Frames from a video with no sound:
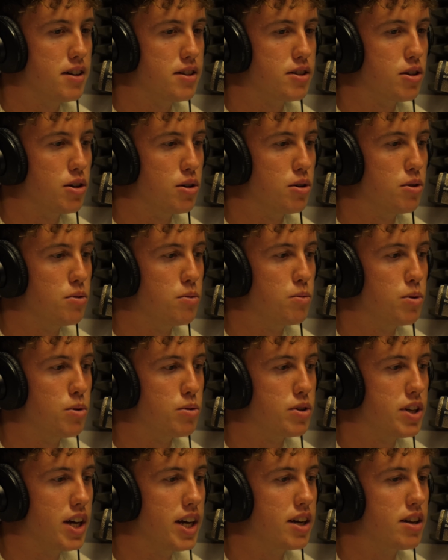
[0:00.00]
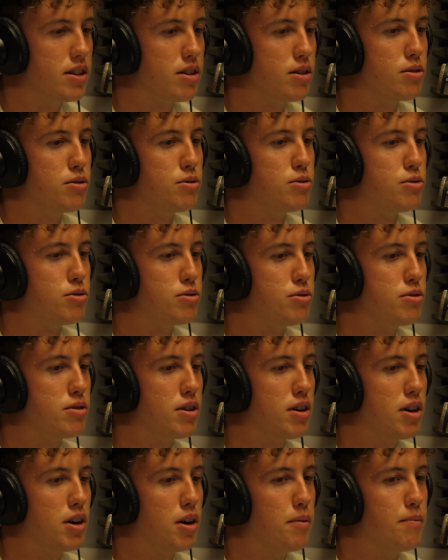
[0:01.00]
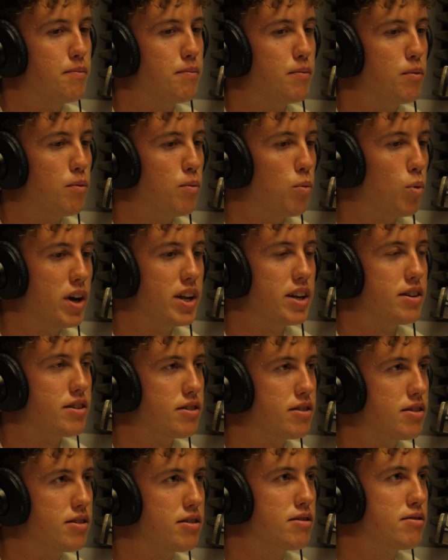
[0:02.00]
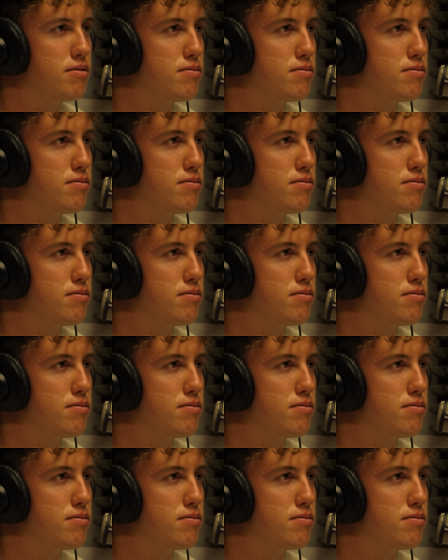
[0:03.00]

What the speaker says: So we'll take those wind